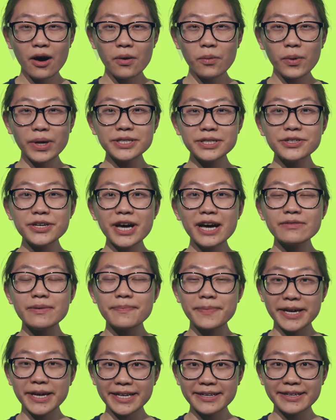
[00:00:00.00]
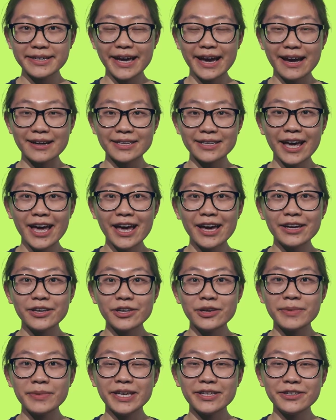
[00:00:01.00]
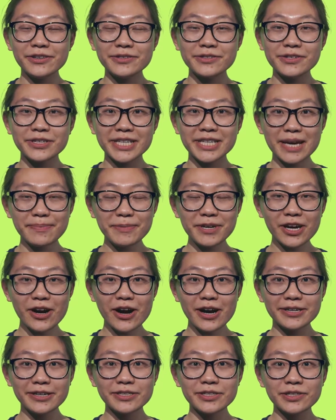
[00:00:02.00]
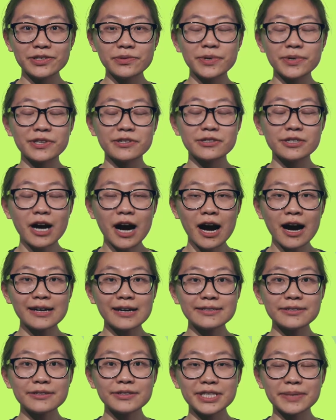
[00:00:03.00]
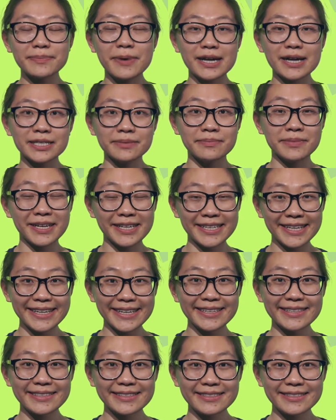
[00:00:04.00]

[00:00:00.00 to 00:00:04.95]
Once you have a bank account, you may use your debit card to withdraw or deposit money.